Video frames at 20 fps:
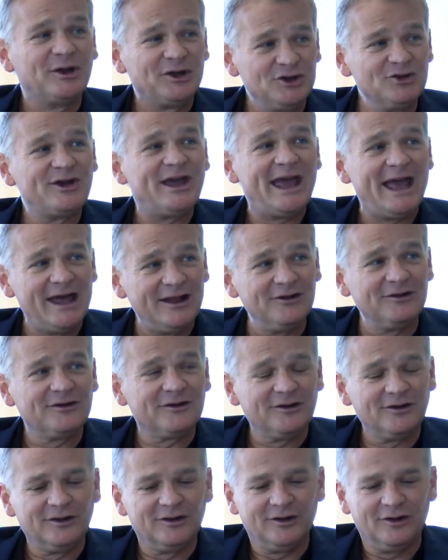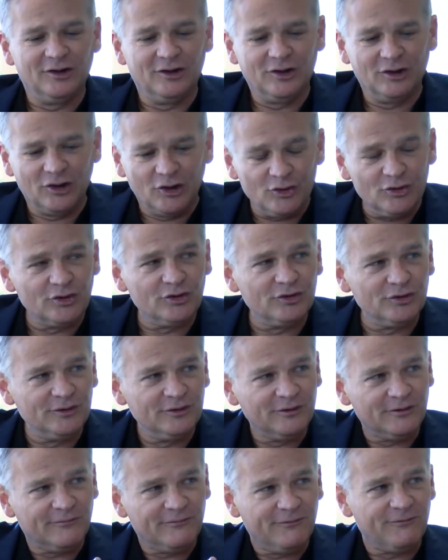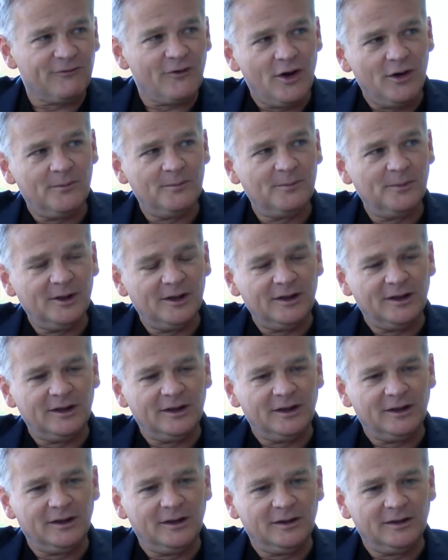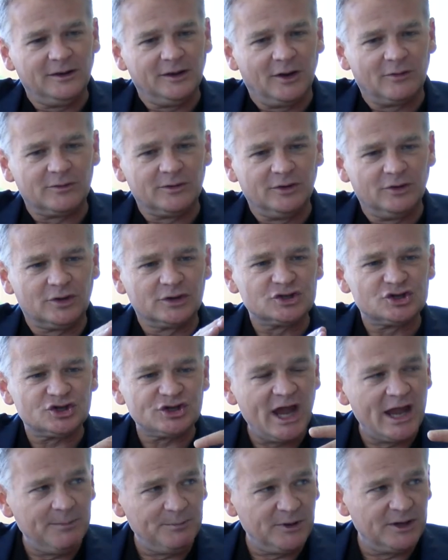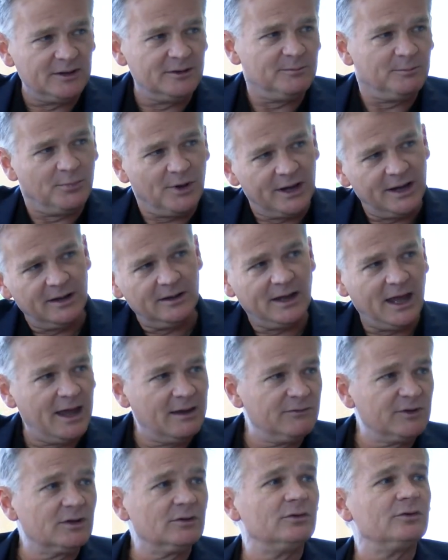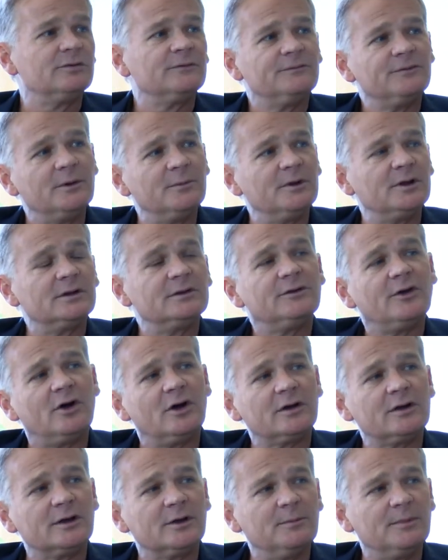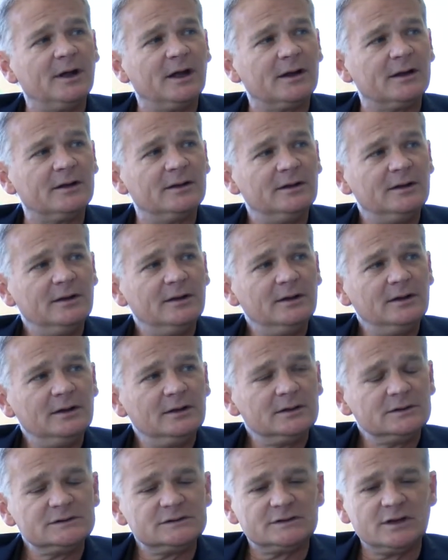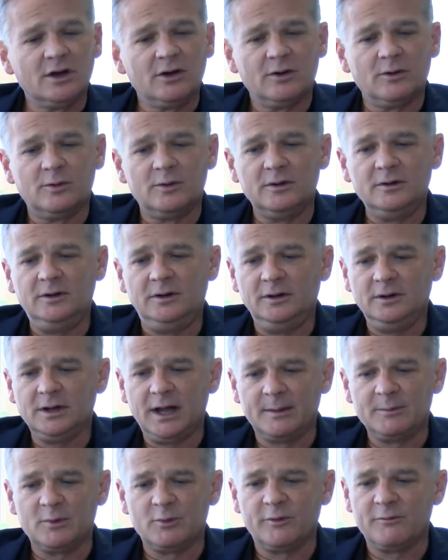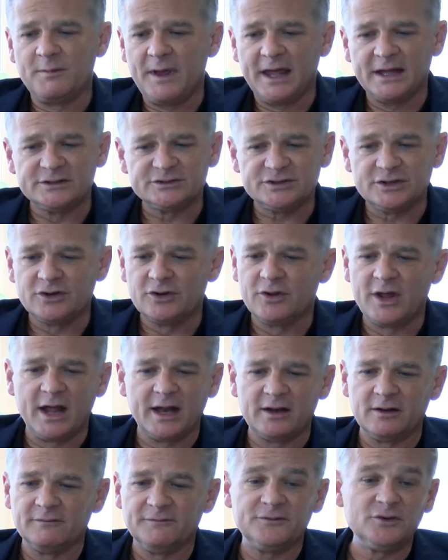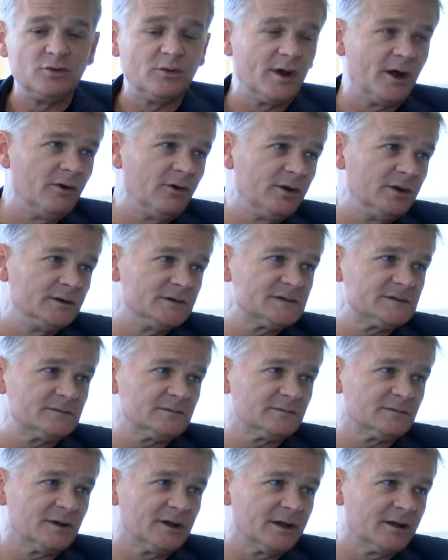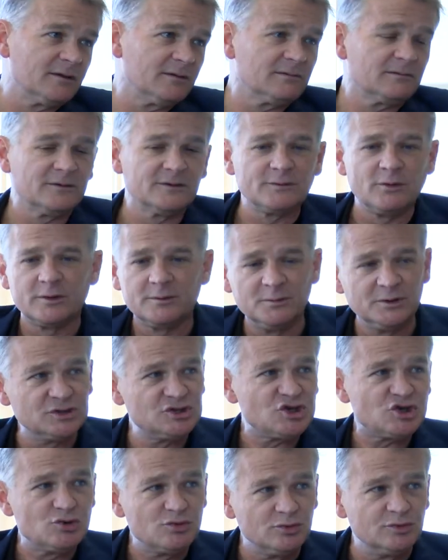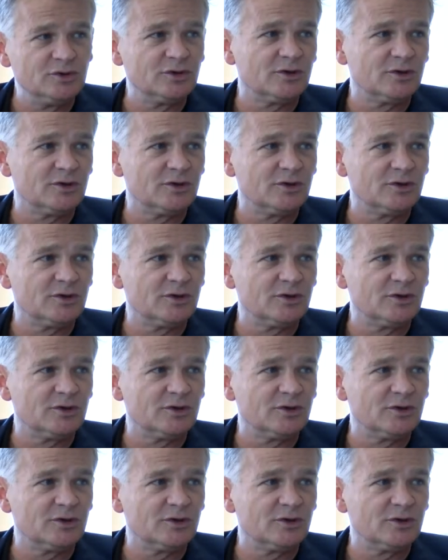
but you can learn from, you know, you can shape it by having learned from it and talking about it. So, I mean, we've managed to do that in a few areas like there's only been two